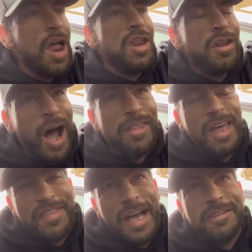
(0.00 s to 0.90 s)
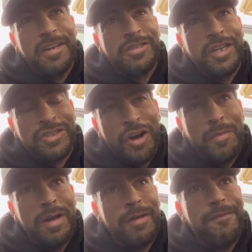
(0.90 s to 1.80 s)
Not that that's a
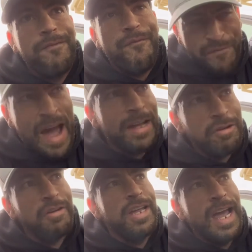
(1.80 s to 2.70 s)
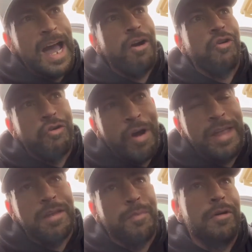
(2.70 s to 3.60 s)
determining factor in how
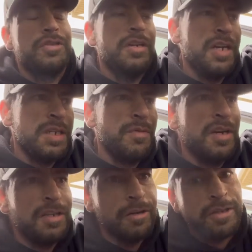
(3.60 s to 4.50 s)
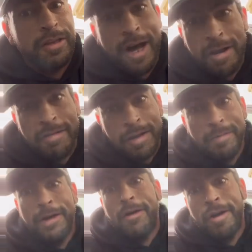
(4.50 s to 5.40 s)
great the person is, because there's a lot of them
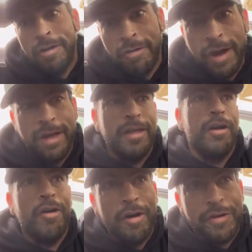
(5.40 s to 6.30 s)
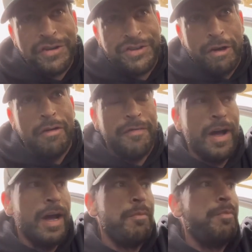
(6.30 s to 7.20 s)
that aren't great, that are certified,